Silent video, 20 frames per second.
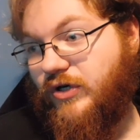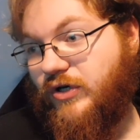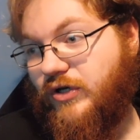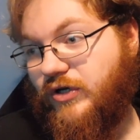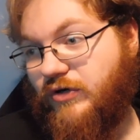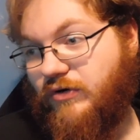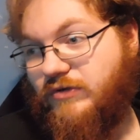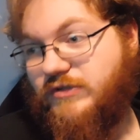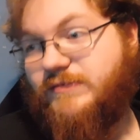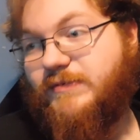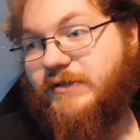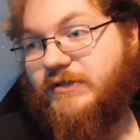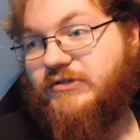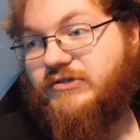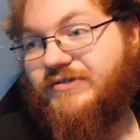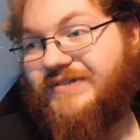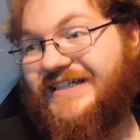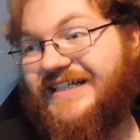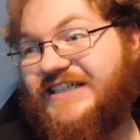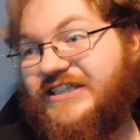your own
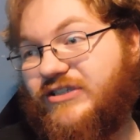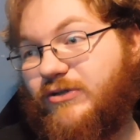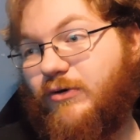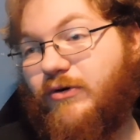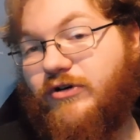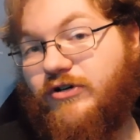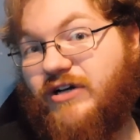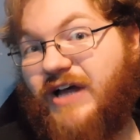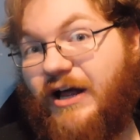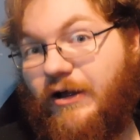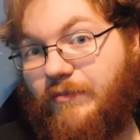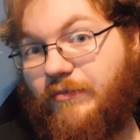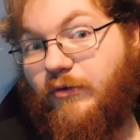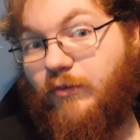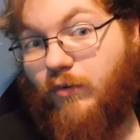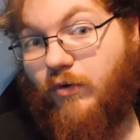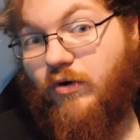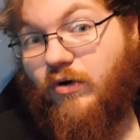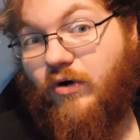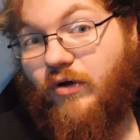spiritual needs in order to help the
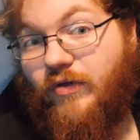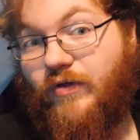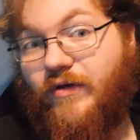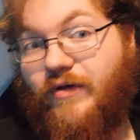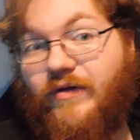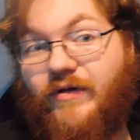world.